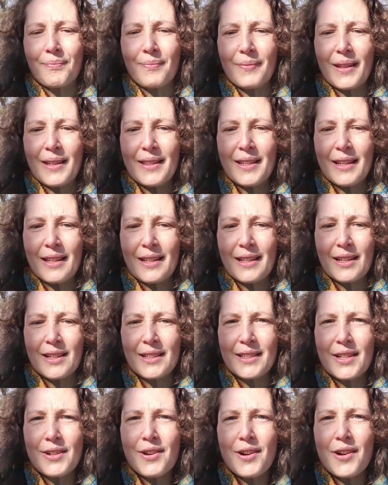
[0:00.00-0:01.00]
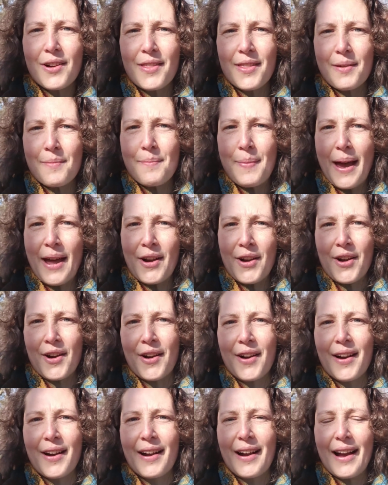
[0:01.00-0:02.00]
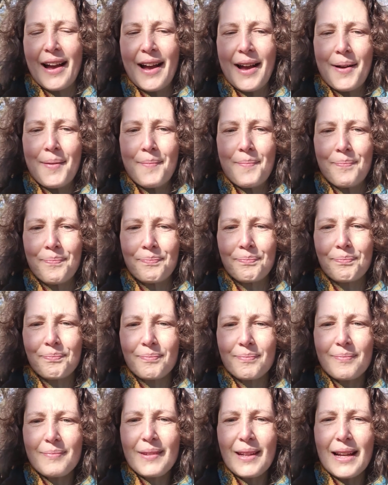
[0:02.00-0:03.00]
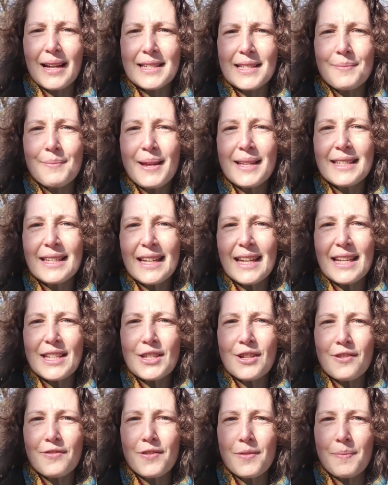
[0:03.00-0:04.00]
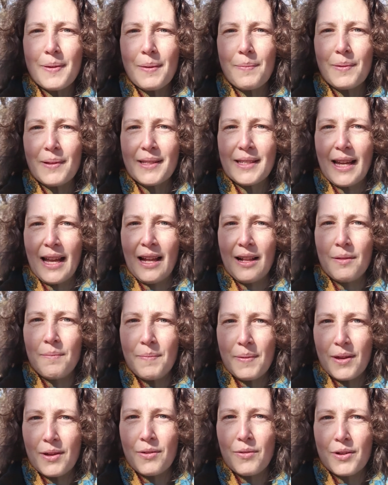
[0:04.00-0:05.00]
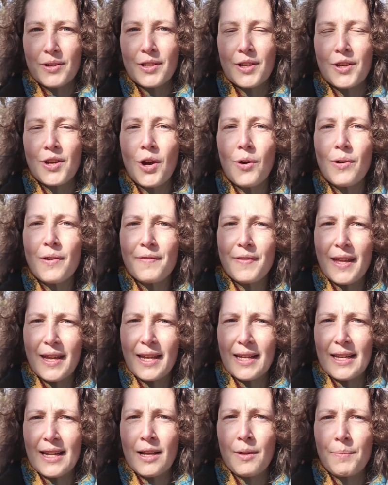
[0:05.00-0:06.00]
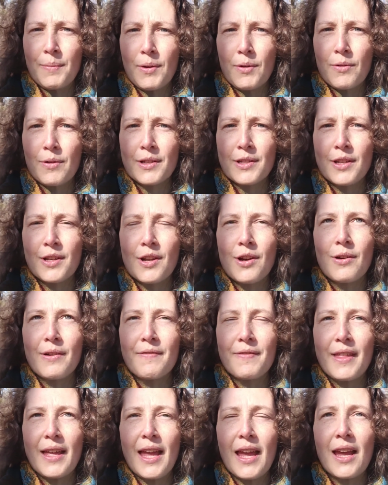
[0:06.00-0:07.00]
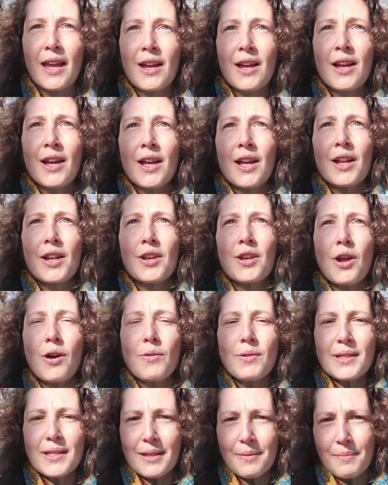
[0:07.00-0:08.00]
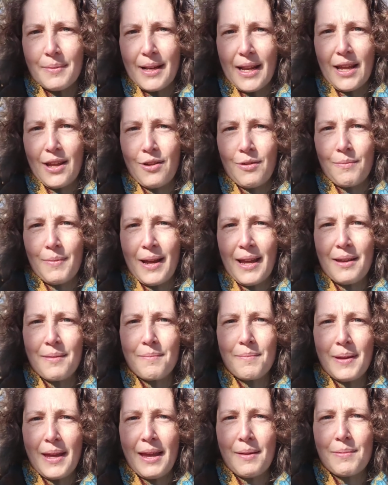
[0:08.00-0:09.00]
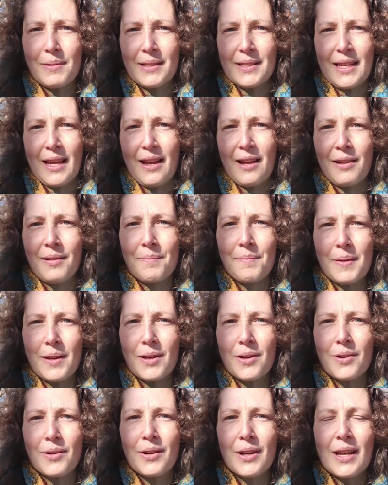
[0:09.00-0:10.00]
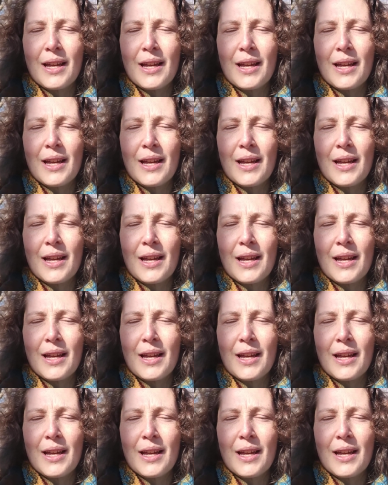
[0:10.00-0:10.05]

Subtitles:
the clearer the better, because it makes it easier for people to help you, or to know if they can help you, or to know if they know somebody who might be able to help you.